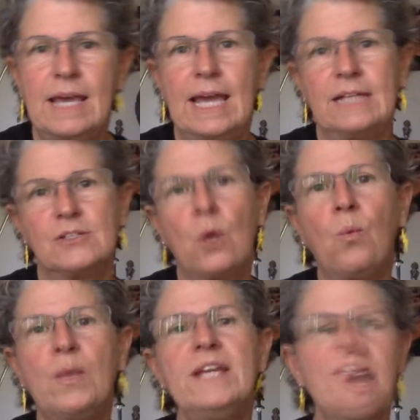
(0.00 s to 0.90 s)
And so
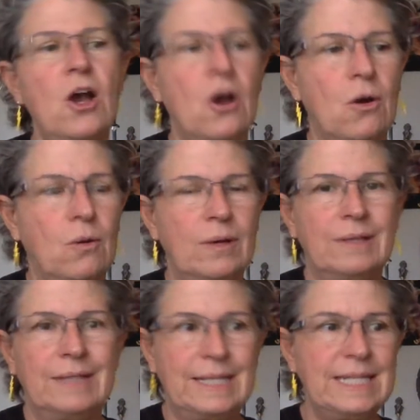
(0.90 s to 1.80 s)
we know
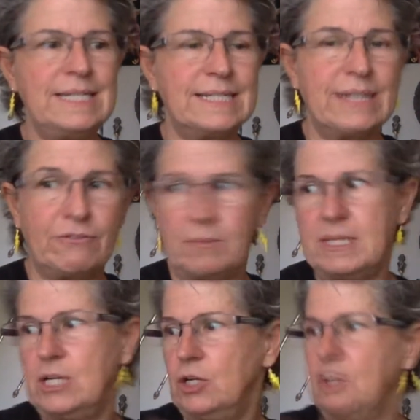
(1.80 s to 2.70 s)
that he needs to get from
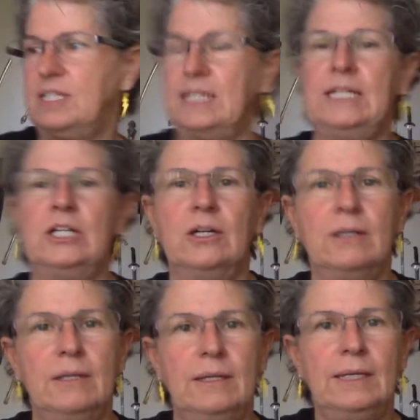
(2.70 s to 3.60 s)
here to here.
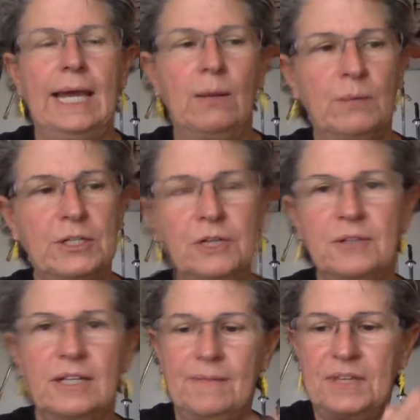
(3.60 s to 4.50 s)
And we know
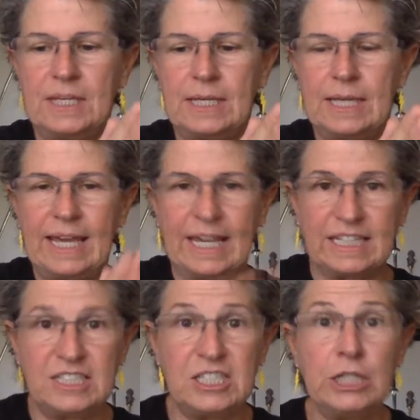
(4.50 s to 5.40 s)
that the
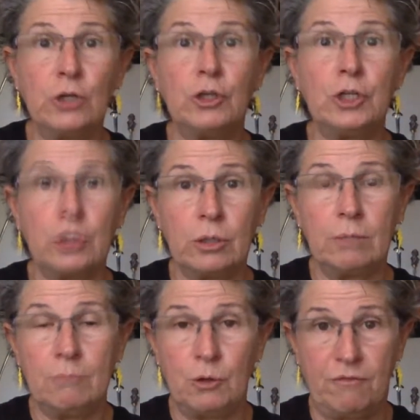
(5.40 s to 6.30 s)
exterior
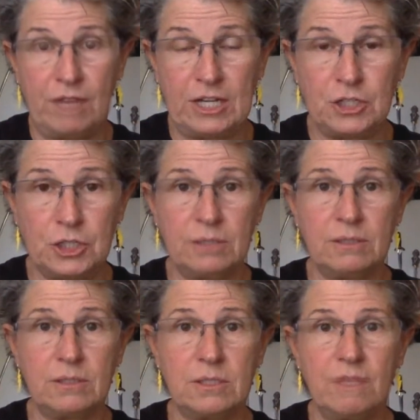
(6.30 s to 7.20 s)

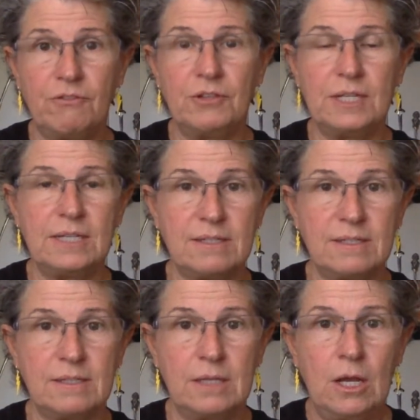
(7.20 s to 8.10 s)
motivations for
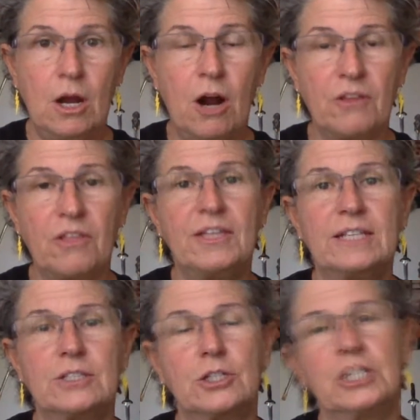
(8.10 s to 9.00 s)
this are the
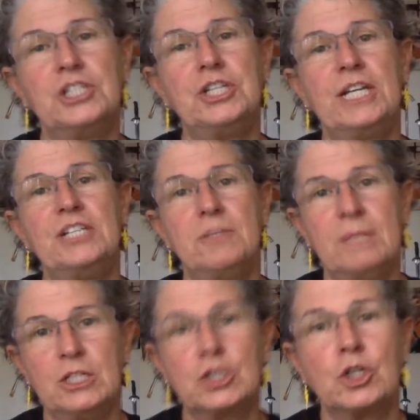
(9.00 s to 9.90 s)
things that are going to change him
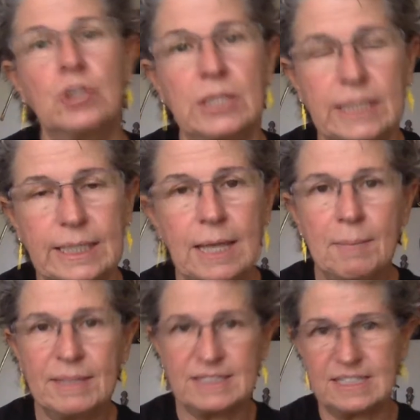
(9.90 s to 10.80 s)
internally,
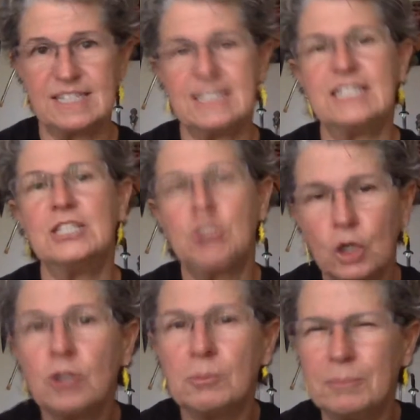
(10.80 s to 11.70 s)
because it's his
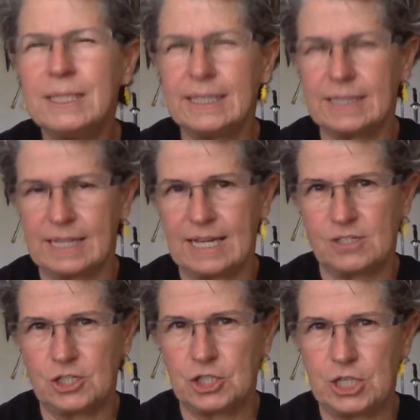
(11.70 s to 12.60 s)
internal being that has
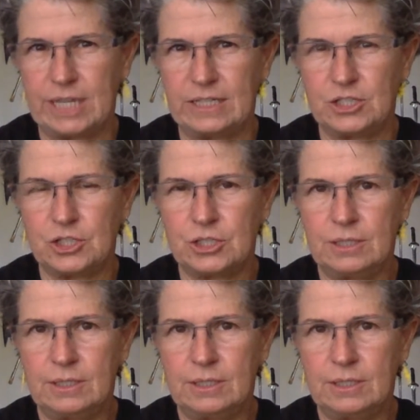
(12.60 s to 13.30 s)
to change.